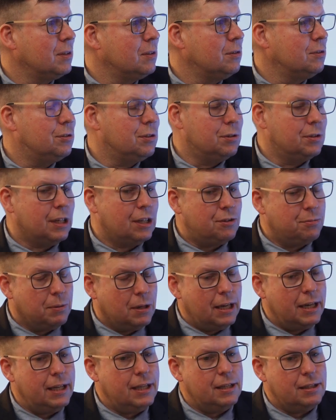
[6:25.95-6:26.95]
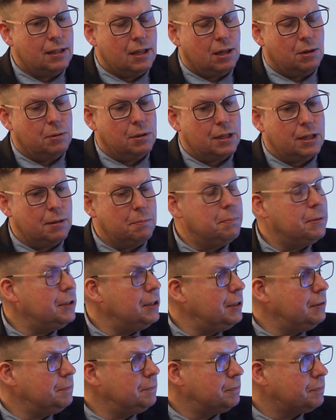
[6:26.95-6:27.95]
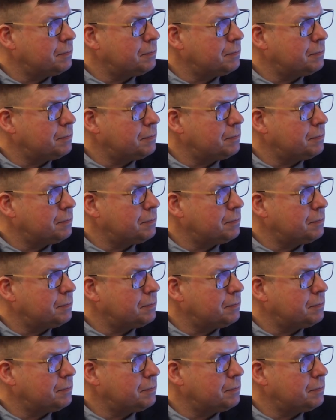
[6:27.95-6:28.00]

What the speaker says: So that's why in our company,